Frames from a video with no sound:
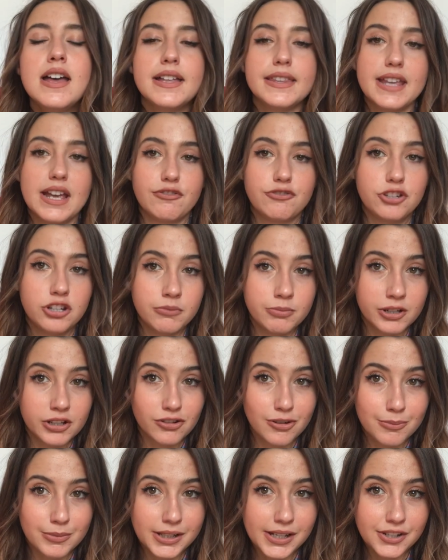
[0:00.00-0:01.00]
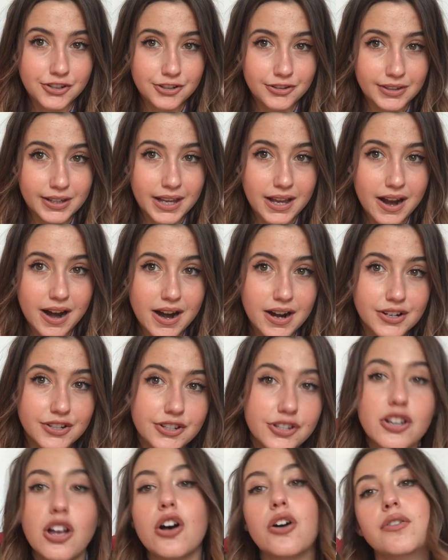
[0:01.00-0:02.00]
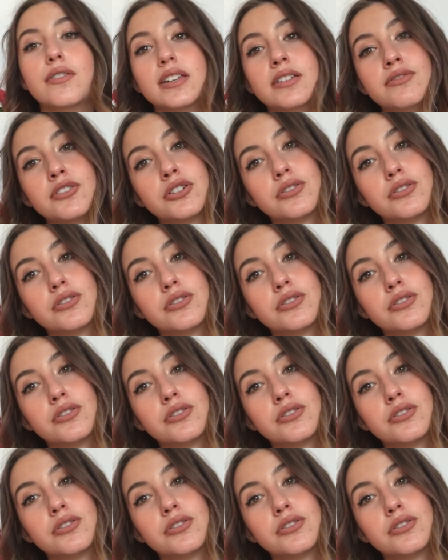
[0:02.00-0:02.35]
They have cheaper accommodation there, so if